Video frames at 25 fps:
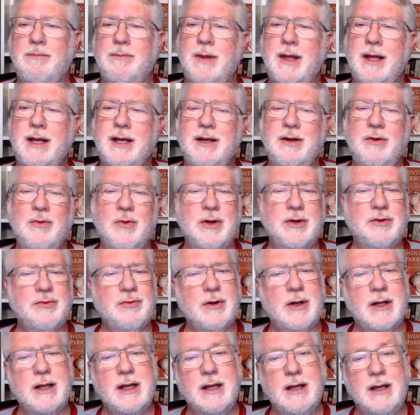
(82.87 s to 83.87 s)
And what's
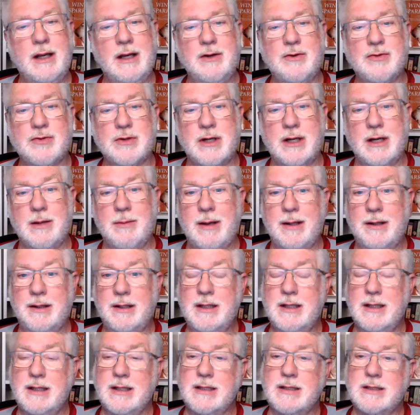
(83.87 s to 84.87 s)
really interesting about
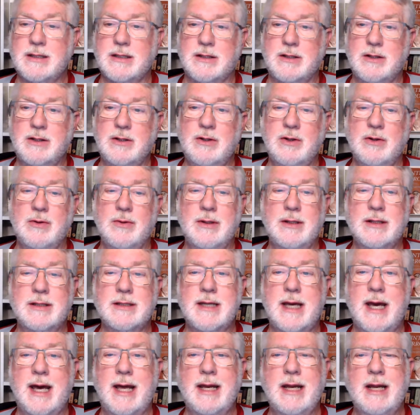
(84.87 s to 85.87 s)
this, too, is
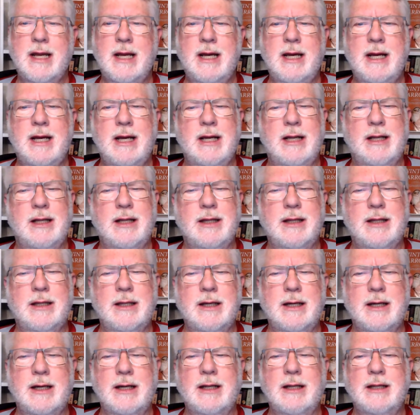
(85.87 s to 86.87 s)
that
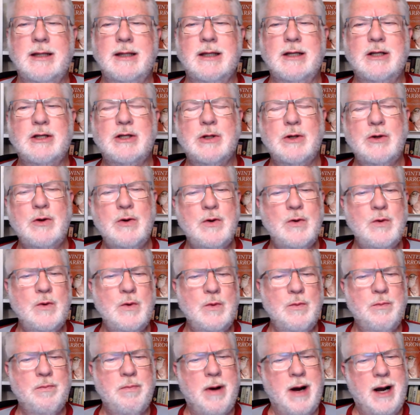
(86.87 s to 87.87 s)
the
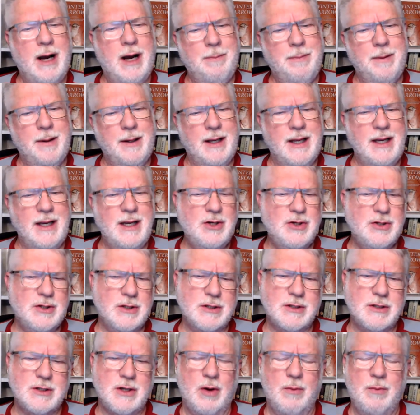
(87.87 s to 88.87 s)
two
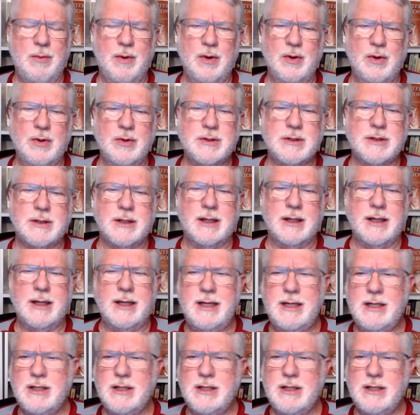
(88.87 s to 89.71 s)
populations, almost the